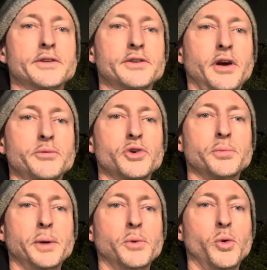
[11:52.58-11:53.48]
Time to do a
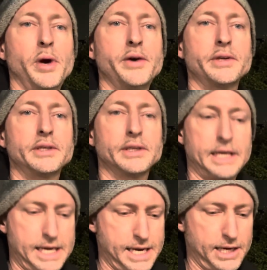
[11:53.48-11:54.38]
bit more welding.
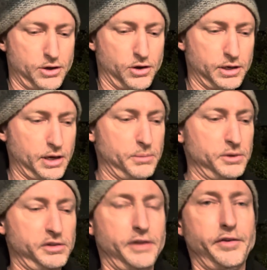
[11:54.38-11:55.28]
Gone and got
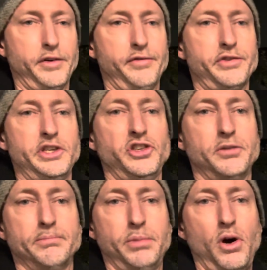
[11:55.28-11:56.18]
myself a fresh
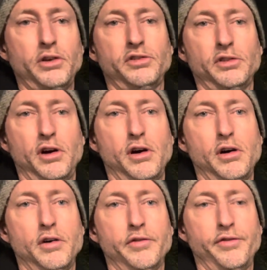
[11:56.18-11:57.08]
box
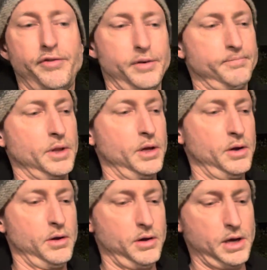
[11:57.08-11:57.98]
of
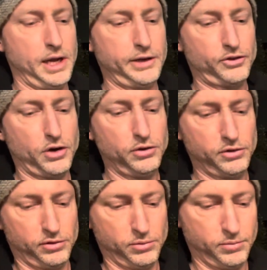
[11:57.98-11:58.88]
electrodes.